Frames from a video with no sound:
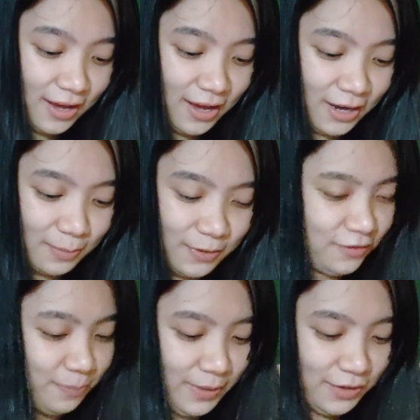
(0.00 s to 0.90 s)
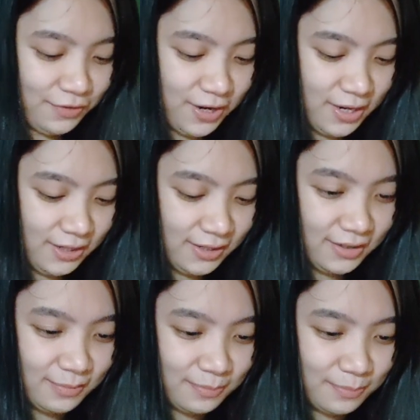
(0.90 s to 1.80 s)
and a bit of
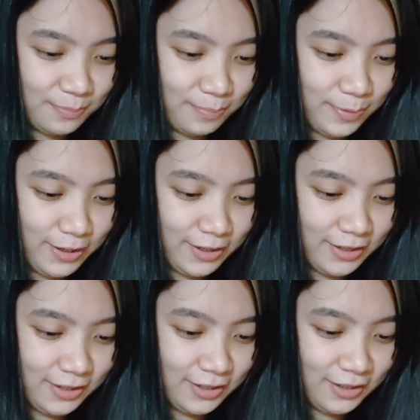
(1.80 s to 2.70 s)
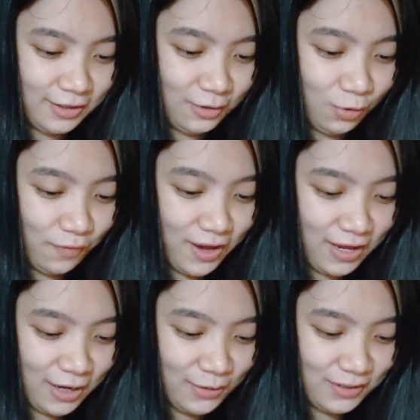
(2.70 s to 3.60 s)
Pinterest, but nowhere
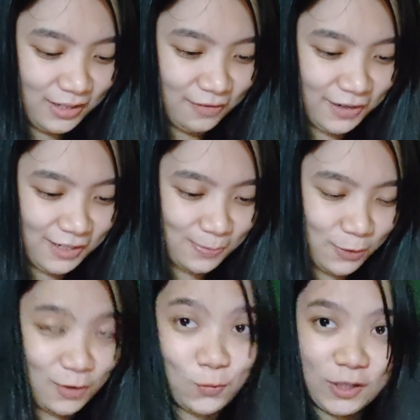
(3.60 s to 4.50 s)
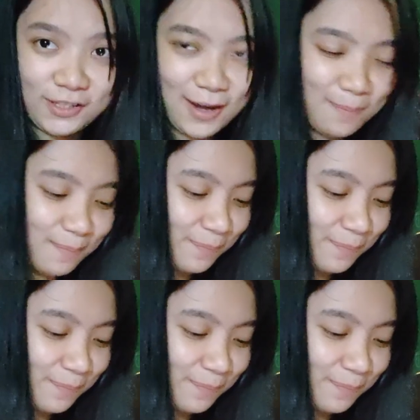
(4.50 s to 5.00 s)
can you see Facebook and WhatsApp.